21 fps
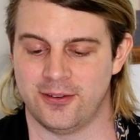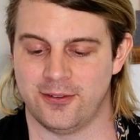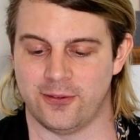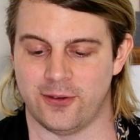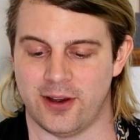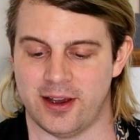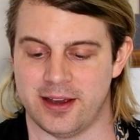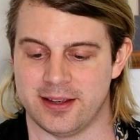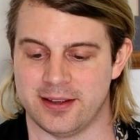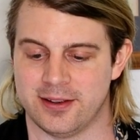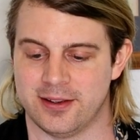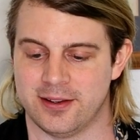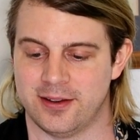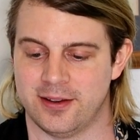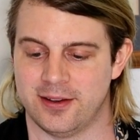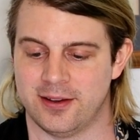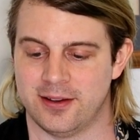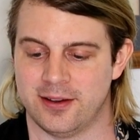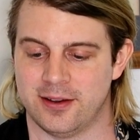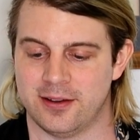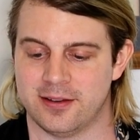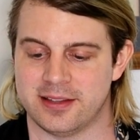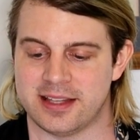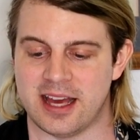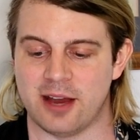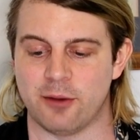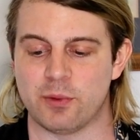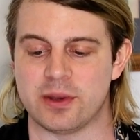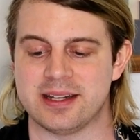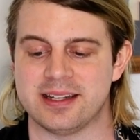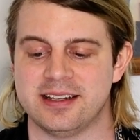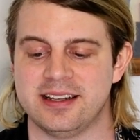Right.
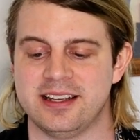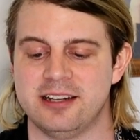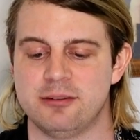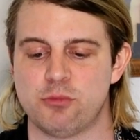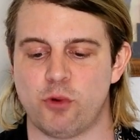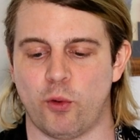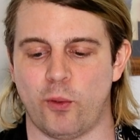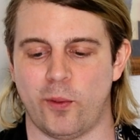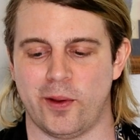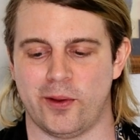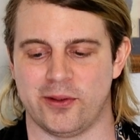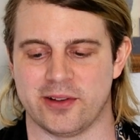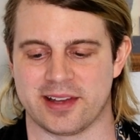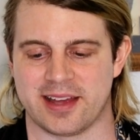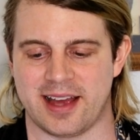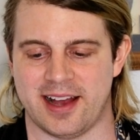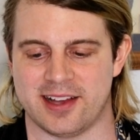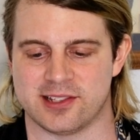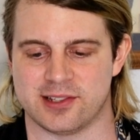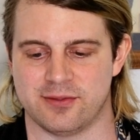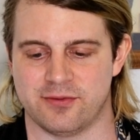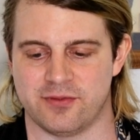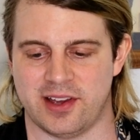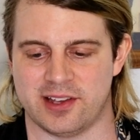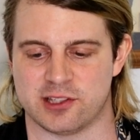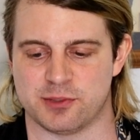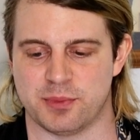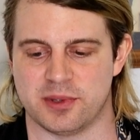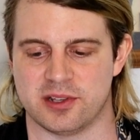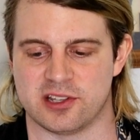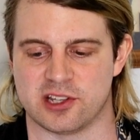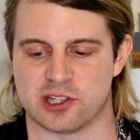Yet we need more oil and gas
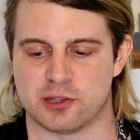investment.